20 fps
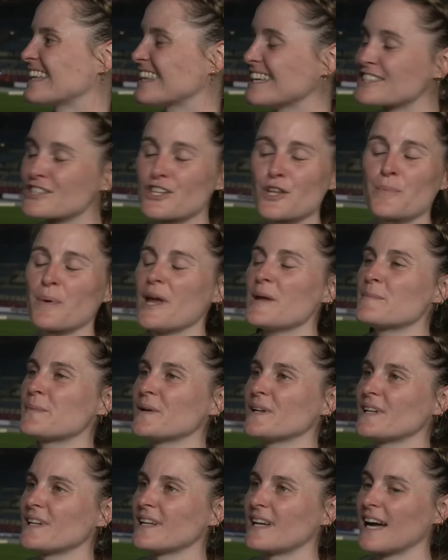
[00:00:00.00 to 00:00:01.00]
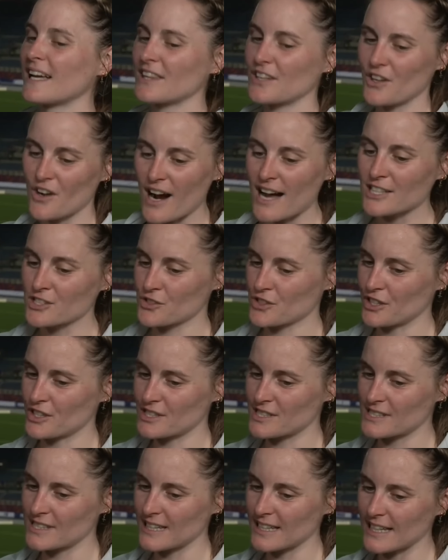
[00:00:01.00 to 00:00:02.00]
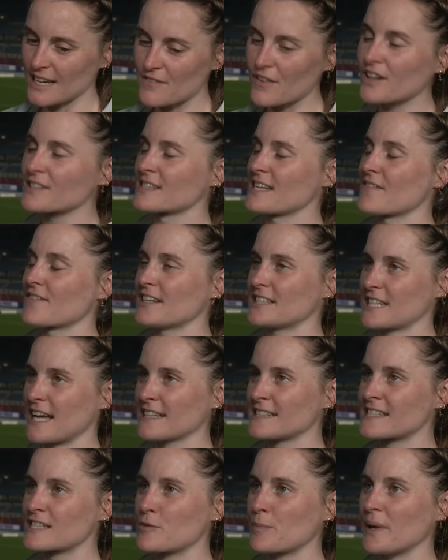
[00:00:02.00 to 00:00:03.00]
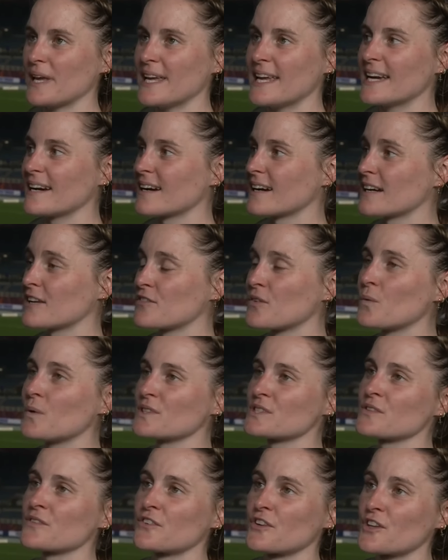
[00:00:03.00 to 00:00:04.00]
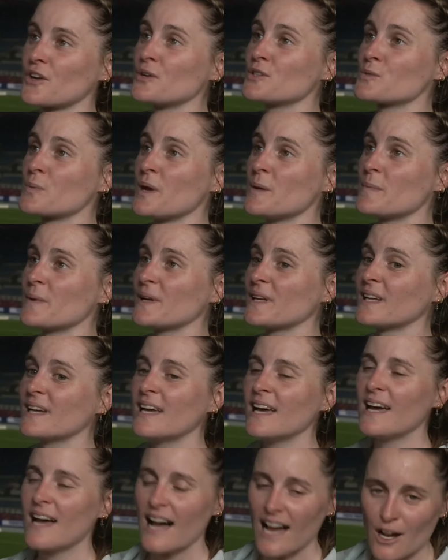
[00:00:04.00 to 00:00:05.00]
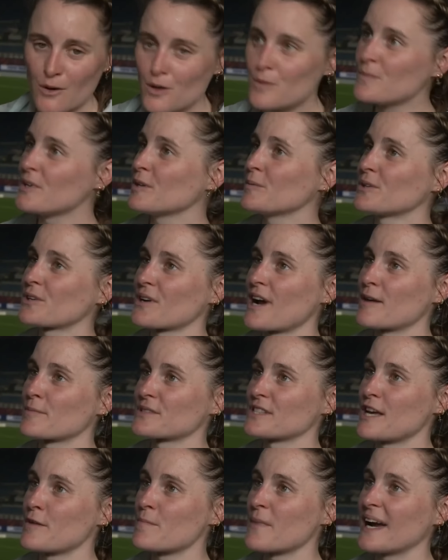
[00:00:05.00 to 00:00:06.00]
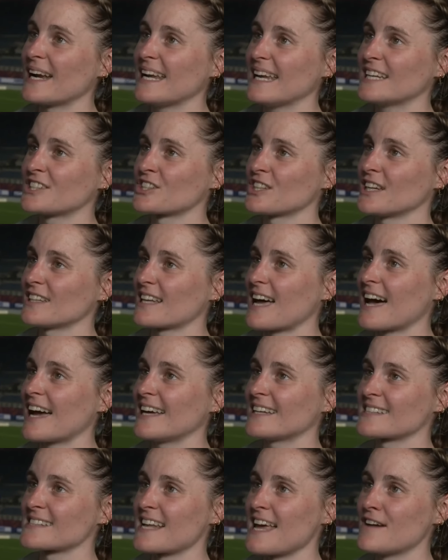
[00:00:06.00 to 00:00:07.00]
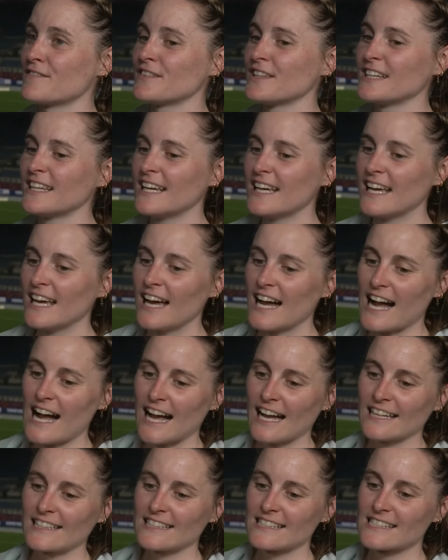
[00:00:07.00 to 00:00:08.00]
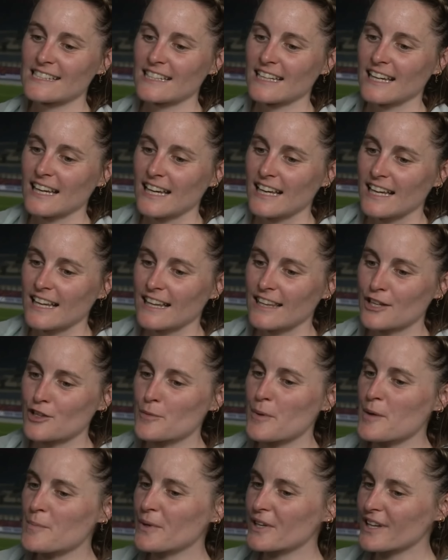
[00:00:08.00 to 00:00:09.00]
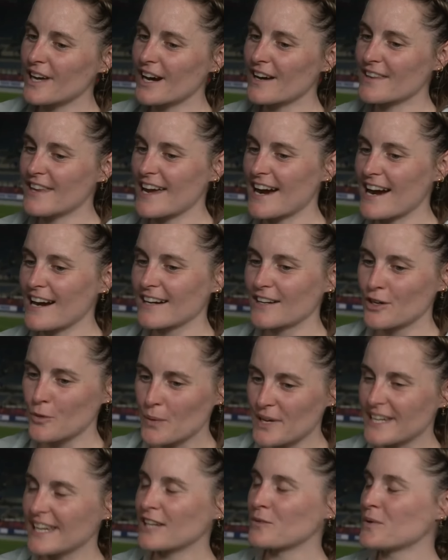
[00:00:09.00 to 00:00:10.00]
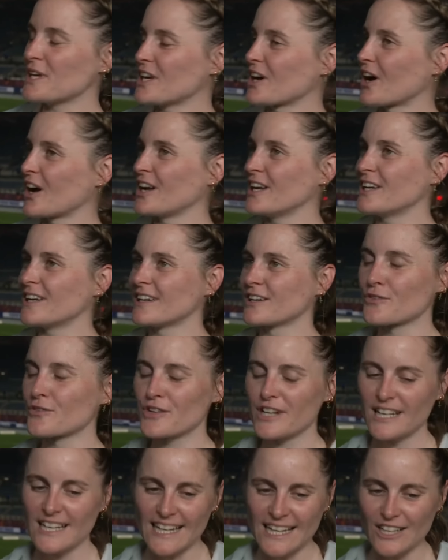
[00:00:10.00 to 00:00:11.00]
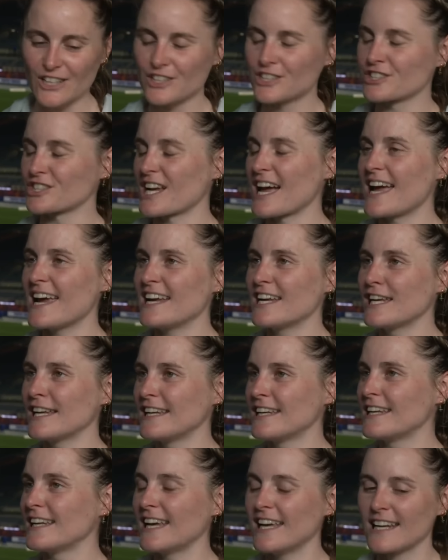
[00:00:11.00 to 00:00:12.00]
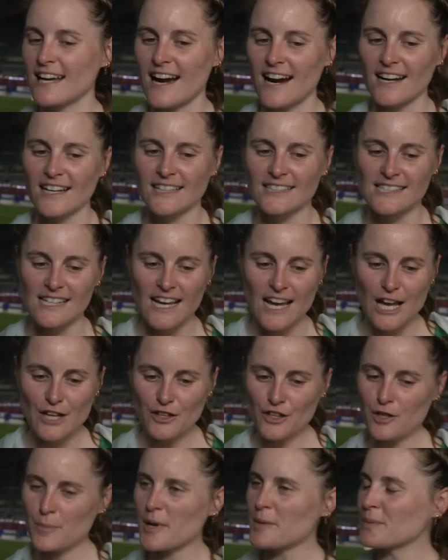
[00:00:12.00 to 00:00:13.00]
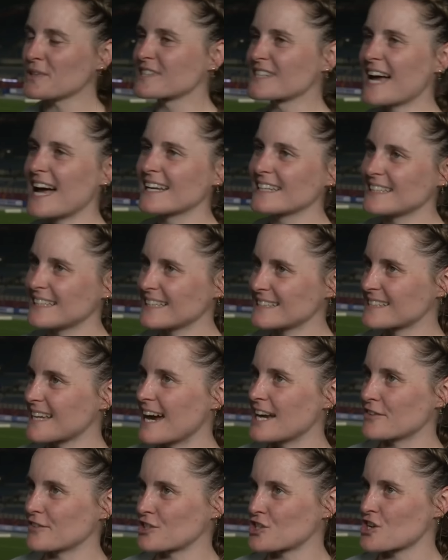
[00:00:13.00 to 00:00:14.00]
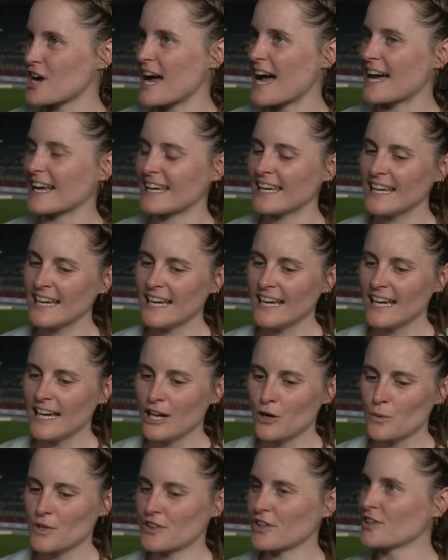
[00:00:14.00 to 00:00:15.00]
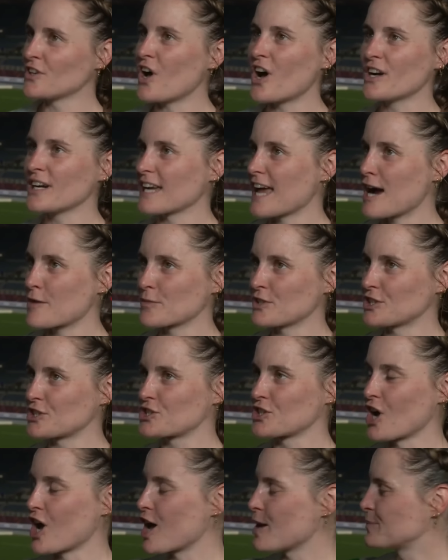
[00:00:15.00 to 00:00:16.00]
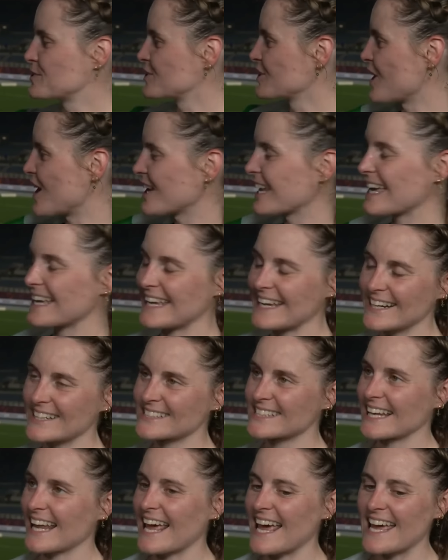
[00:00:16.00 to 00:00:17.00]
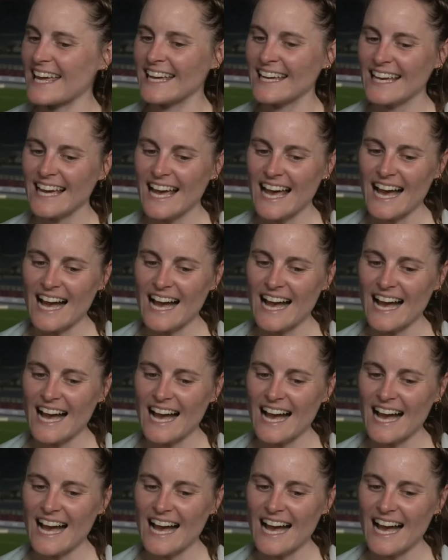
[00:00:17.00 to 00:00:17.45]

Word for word: These are the people at the grassroots that give us every chance to be here, and if it wasn't for those people, I wouldn't be able to represent my nation at the highest level. And they're the people that are there week in, week out, rain, hail, or shine in, in Ireland. They're the people standing at the side of a track with the non glamorous jobs, not like here today.